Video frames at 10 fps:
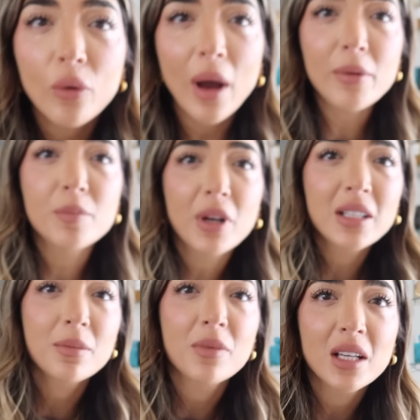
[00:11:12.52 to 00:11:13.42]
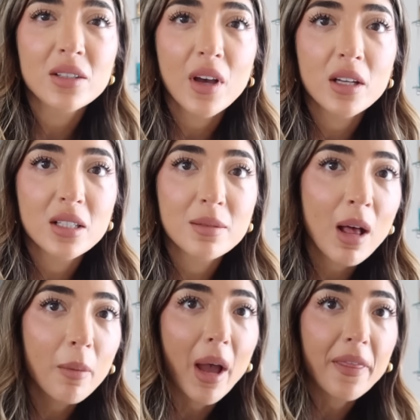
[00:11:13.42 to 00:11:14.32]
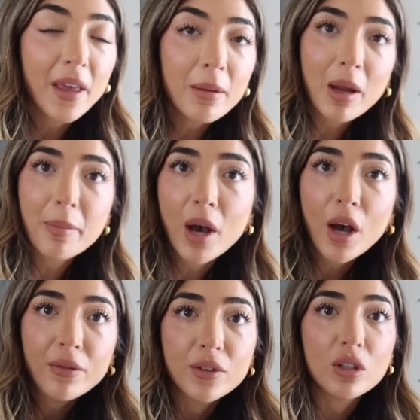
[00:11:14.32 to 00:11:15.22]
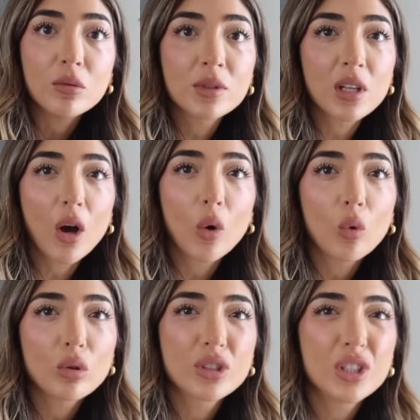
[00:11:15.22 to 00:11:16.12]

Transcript: thought I would bring some things for her to smell, but I think my perfumes are all